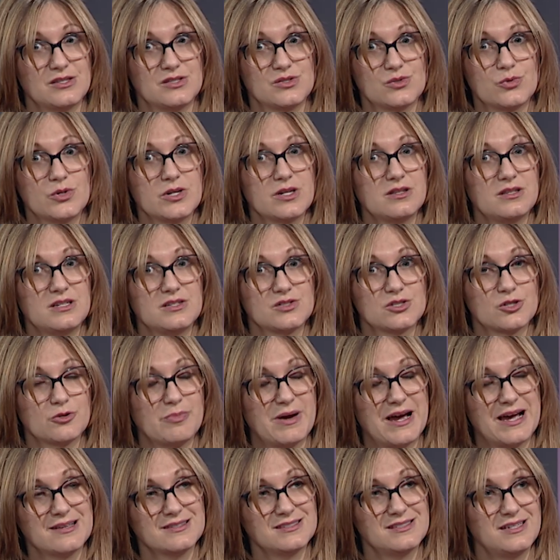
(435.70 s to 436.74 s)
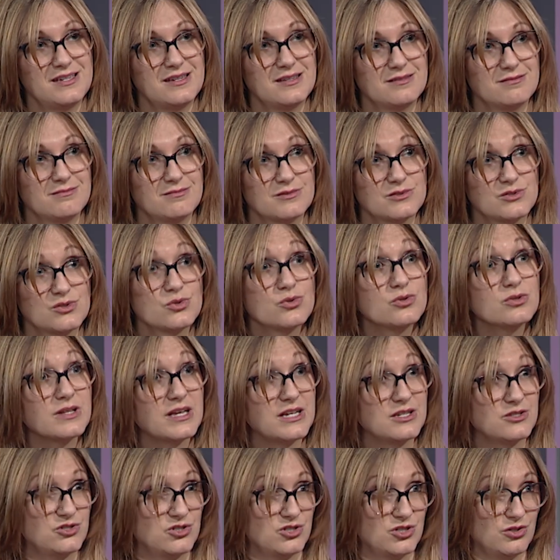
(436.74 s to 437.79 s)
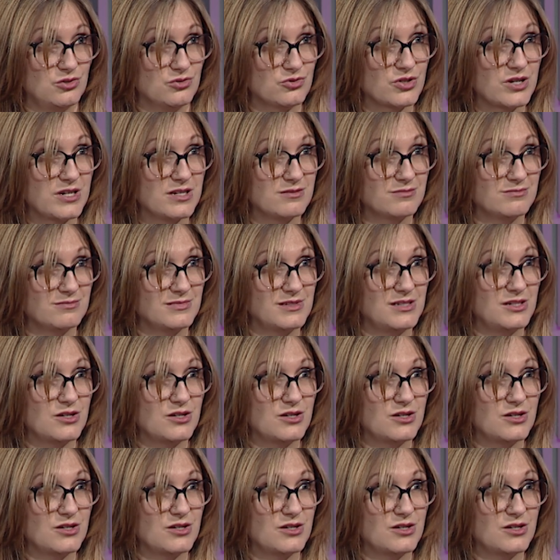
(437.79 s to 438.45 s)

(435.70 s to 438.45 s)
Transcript: is quickly surpassing school age children.